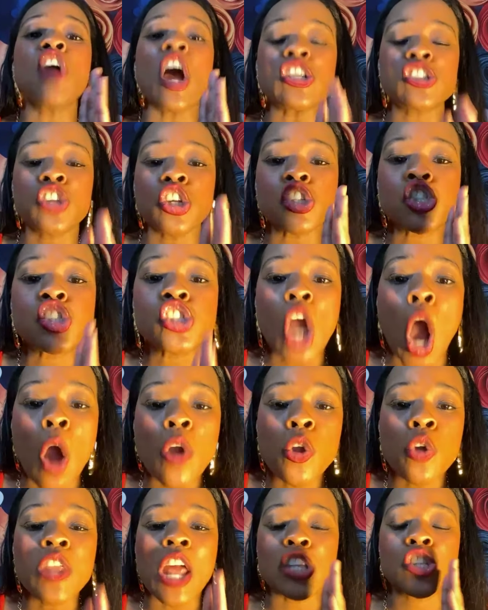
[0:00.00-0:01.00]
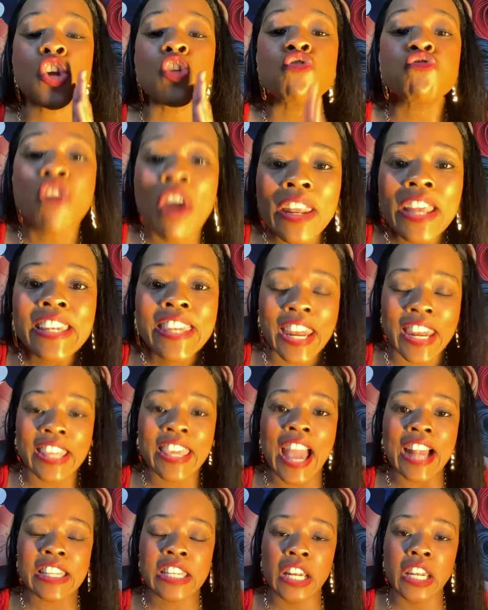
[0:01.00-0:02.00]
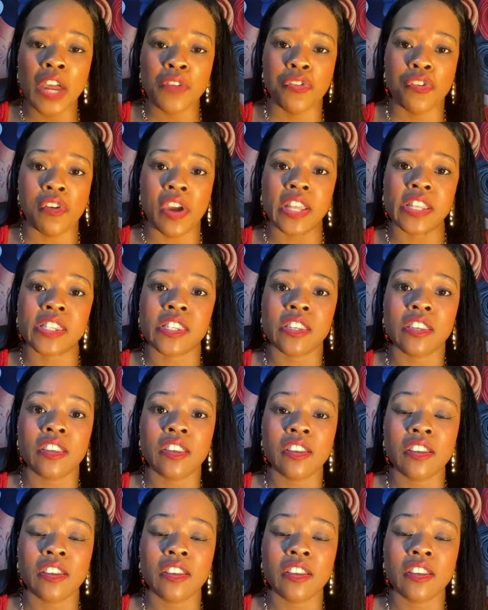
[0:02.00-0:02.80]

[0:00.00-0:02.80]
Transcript: just to show you that you really didn't get deliverance.